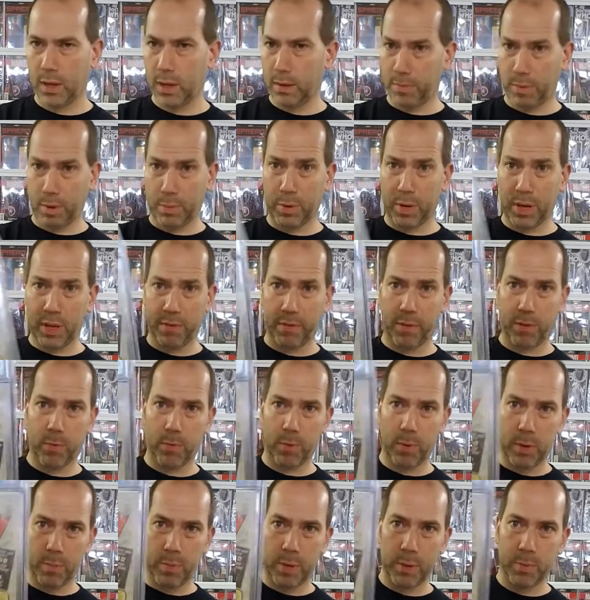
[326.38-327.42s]
probably have
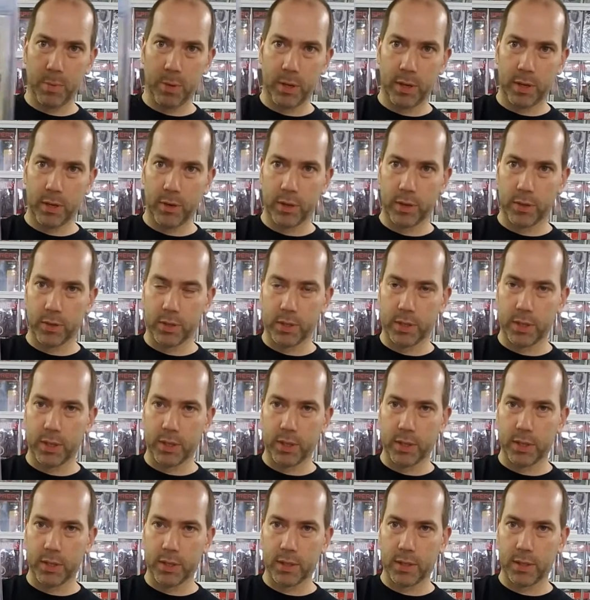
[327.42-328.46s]
3 people that are interested
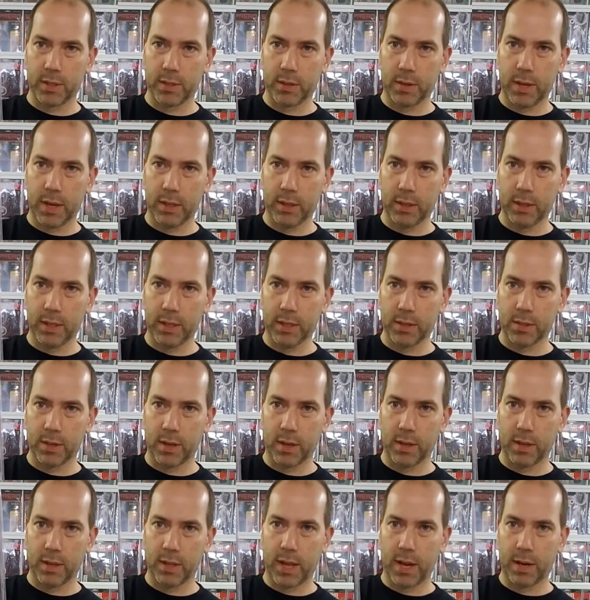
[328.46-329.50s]
in this, at least.
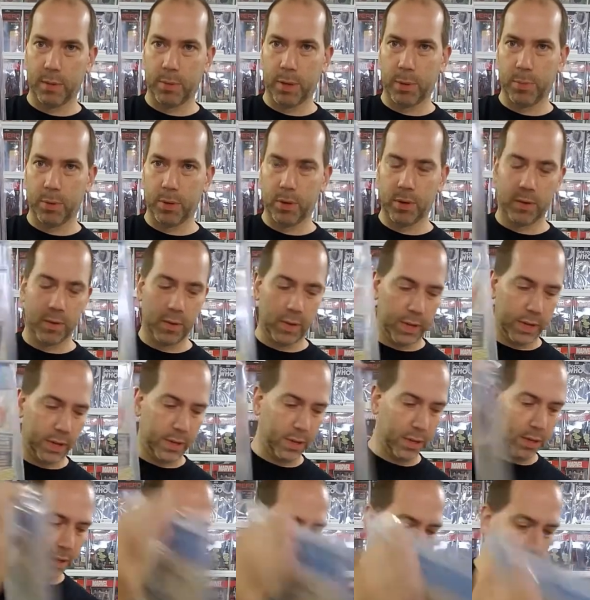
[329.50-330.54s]
A lot of people
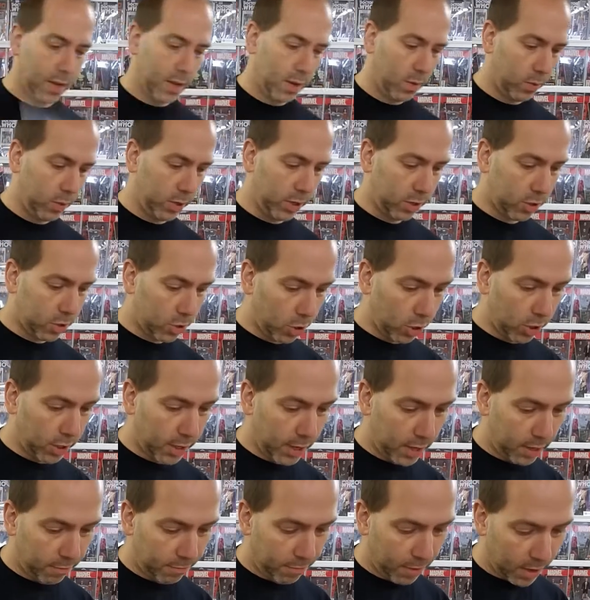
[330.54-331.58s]
like, when you get to
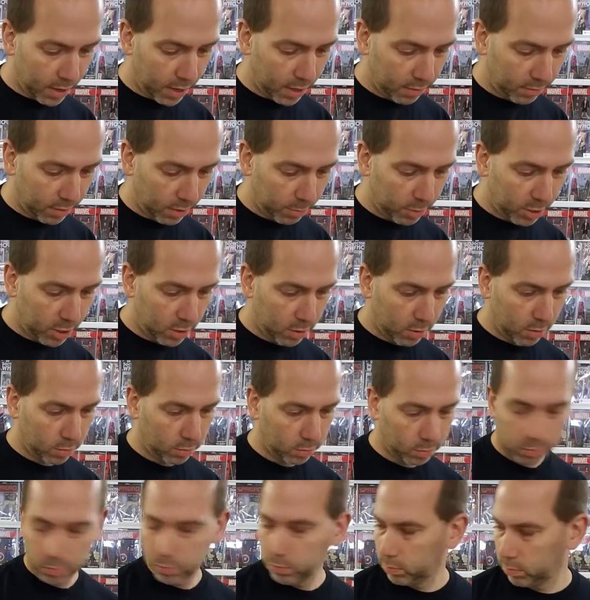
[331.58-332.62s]
Journey 85, let me know.
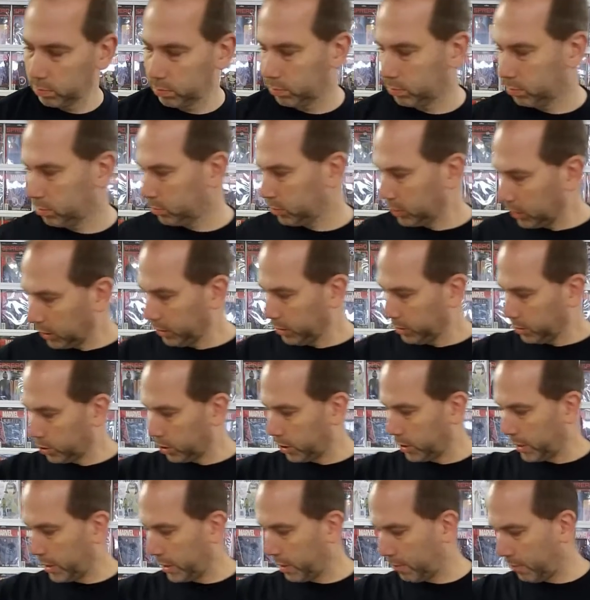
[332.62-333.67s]
When you get to
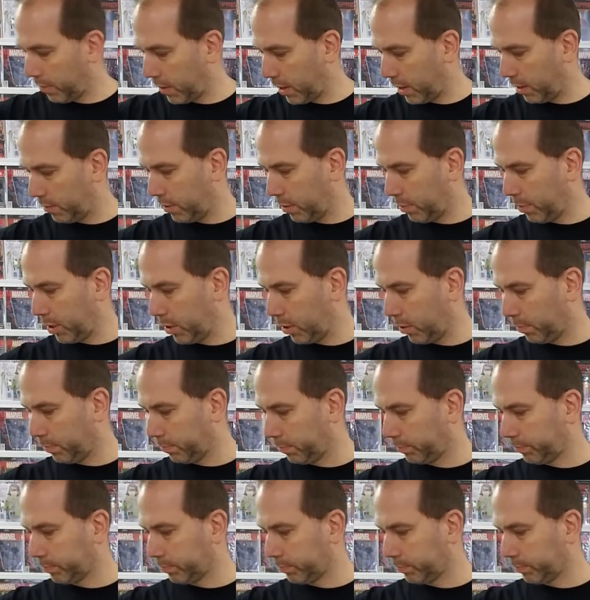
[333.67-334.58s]
Journey 85, let me know.